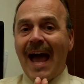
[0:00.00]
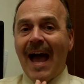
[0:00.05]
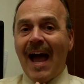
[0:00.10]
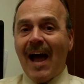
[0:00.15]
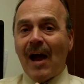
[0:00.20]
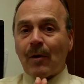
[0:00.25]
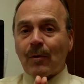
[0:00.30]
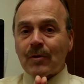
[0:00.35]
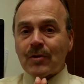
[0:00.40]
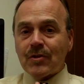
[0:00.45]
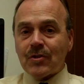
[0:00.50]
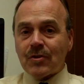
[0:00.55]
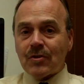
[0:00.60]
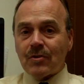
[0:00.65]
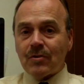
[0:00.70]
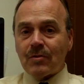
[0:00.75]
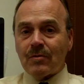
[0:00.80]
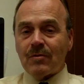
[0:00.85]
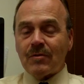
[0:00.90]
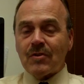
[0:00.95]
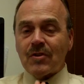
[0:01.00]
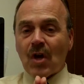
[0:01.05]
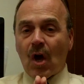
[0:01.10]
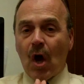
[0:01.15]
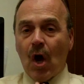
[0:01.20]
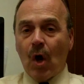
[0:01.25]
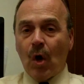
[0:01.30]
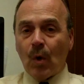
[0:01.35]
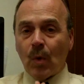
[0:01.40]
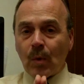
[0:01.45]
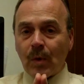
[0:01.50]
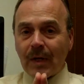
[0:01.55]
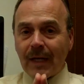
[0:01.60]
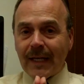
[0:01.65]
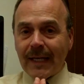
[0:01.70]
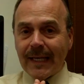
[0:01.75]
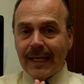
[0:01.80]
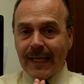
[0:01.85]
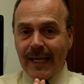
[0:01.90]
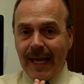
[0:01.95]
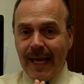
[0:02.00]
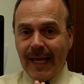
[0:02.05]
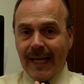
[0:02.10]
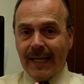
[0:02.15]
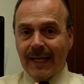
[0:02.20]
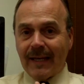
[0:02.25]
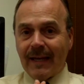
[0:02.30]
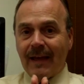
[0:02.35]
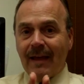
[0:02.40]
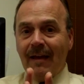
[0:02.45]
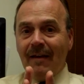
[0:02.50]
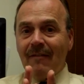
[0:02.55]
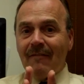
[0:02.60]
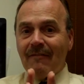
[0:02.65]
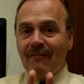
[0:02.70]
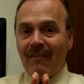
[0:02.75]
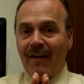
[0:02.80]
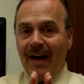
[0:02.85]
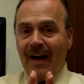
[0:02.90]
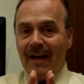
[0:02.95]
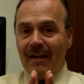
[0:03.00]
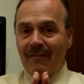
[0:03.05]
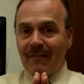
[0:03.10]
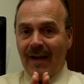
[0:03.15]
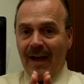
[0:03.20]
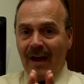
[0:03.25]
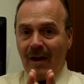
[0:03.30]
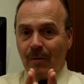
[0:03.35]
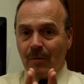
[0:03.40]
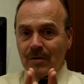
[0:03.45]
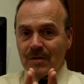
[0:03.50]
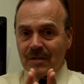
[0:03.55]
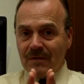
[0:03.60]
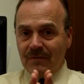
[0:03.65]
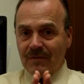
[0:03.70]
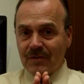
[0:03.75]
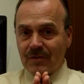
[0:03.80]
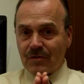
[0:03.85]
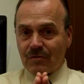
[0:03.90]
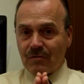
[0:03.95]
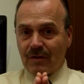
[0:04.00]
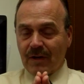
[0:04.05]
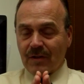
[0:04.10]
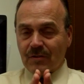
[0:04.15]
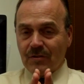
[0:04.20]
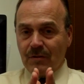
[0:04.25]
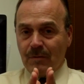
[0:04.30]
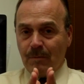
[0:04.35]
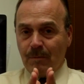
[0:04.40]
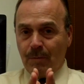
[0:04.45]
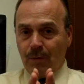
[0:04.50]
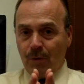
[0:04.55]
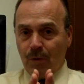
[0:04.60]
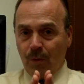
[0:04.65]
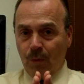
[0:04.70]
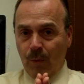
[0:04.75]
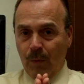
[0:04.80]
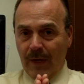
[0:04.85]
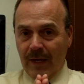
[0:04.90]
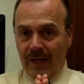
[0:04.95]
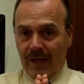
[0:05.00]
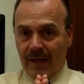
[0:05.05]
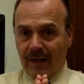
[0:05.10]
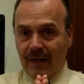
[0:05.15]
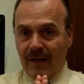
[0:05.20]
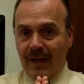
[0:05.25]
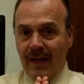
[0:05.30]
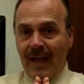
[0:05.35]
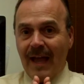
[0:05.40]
Our students only get 5 hours of instruction per week.